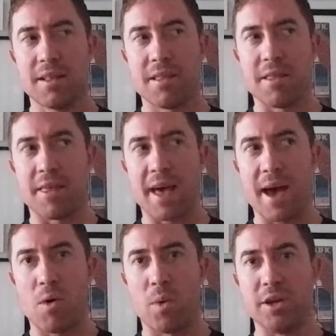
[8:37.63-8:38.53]

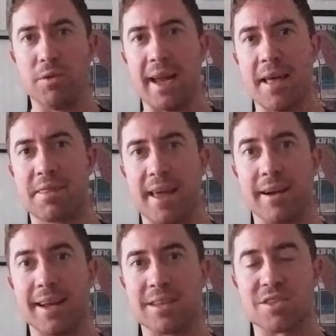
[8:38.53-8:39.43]
that when you get
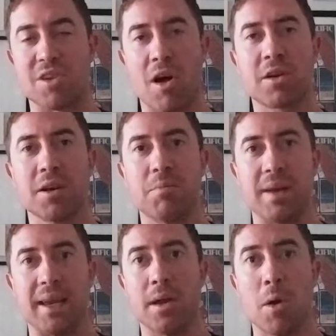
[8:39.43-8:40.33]
there, it's not going to
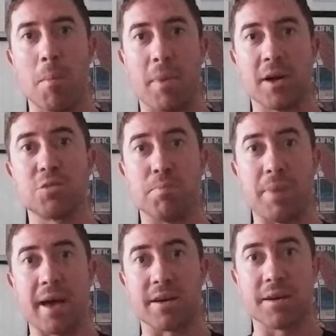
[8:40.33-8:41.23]
be much
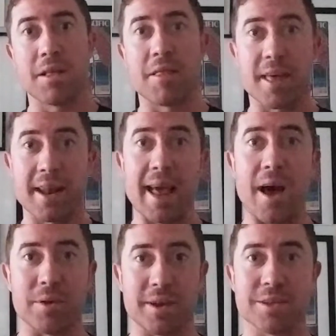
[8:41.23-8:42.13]
better than
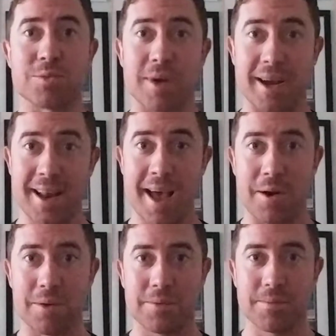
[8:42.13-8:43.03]
how it is right
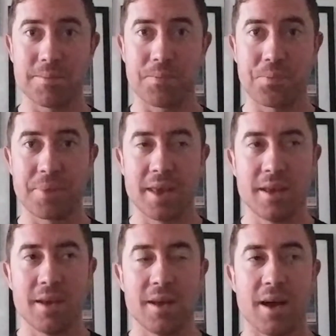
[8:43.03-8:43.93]
now.
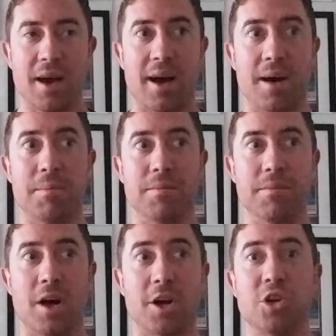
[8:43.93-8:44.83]

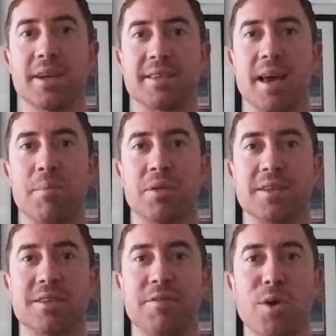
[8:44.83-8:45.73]
A good example
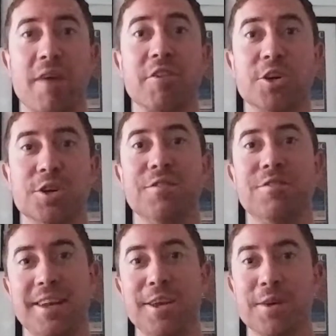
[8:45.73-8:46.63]
is if you have a good
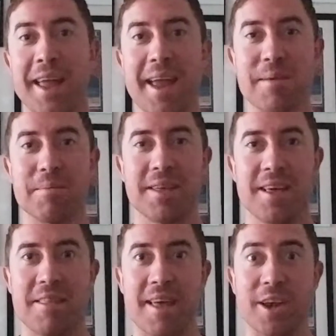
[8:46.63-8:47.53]
video game
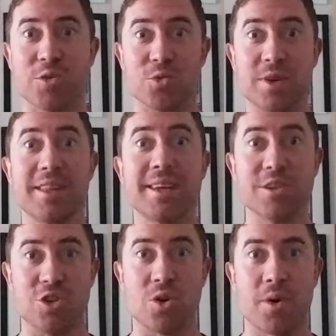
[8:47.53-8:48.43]
that you're really
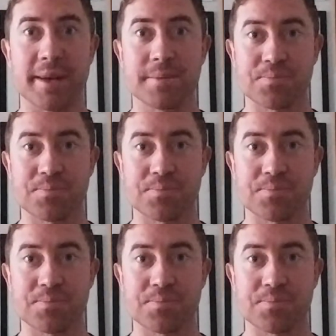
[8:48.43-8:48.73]
enjoying.